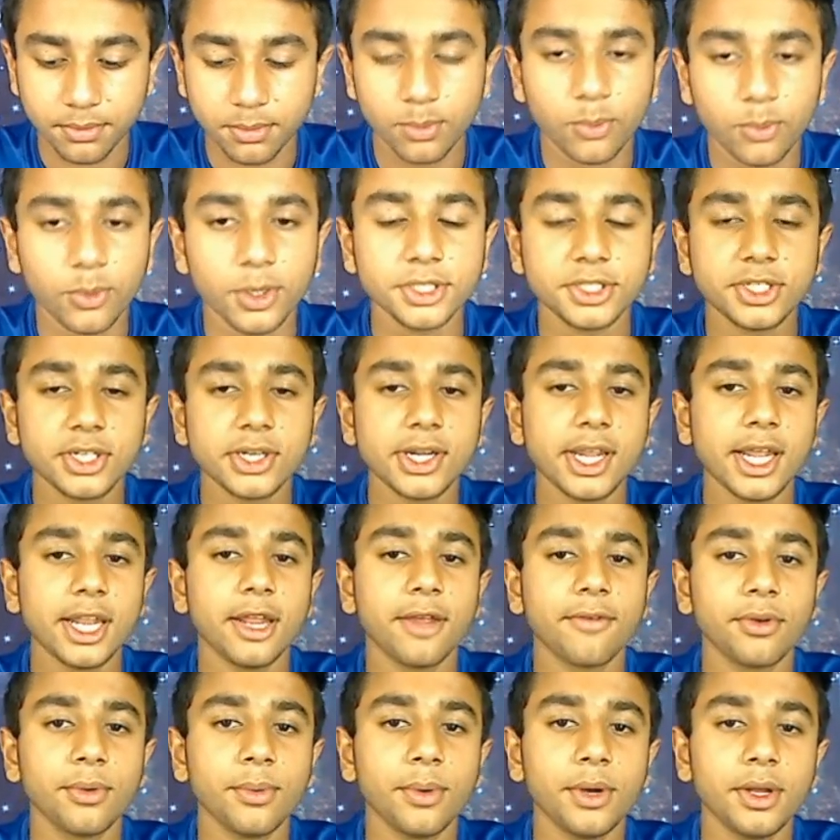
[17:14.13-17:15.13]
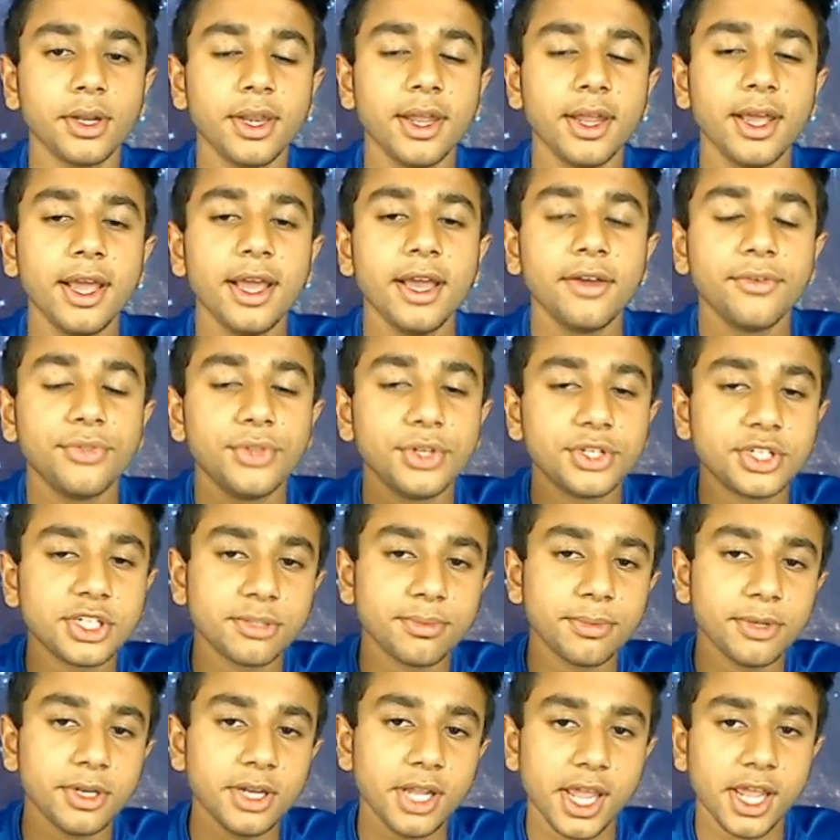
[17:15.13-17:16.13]
Once again, everyone, this has
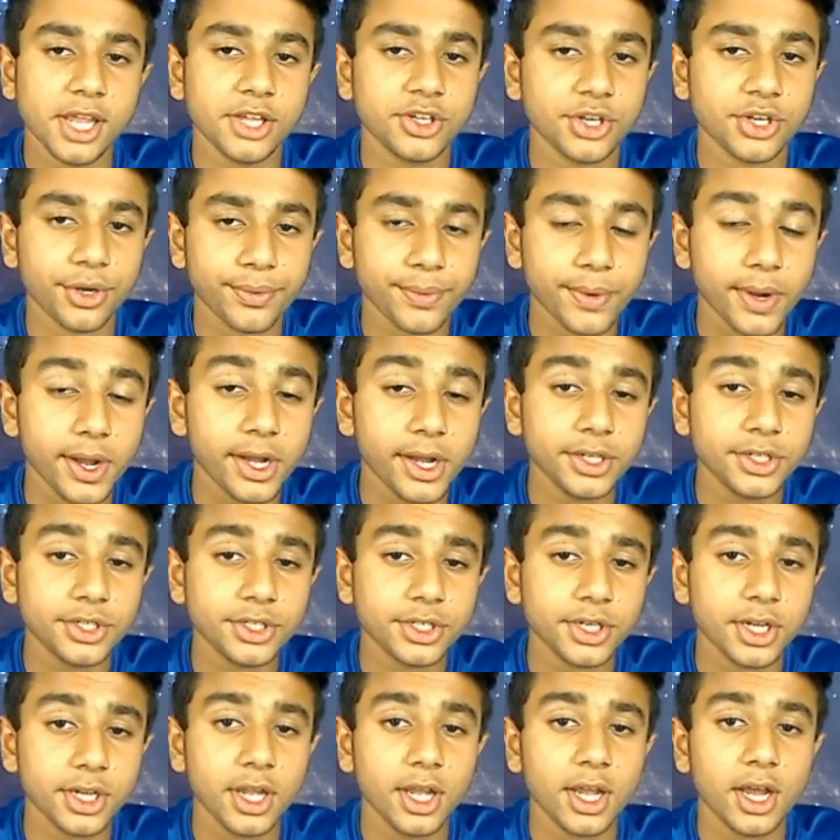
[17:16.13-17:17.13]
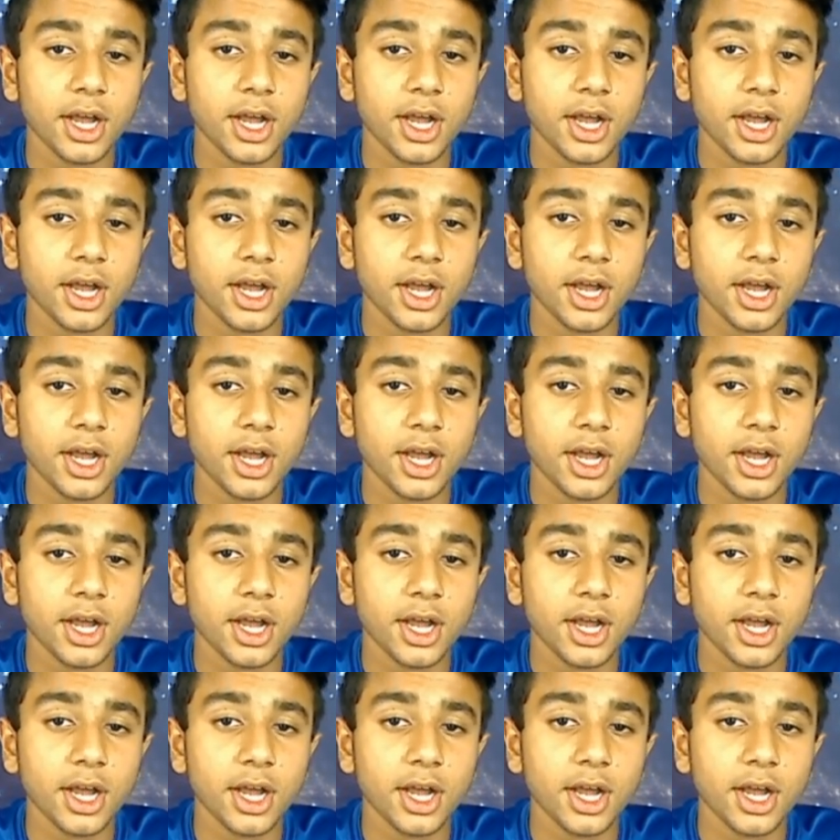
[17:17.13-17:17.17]
been AJay Raj.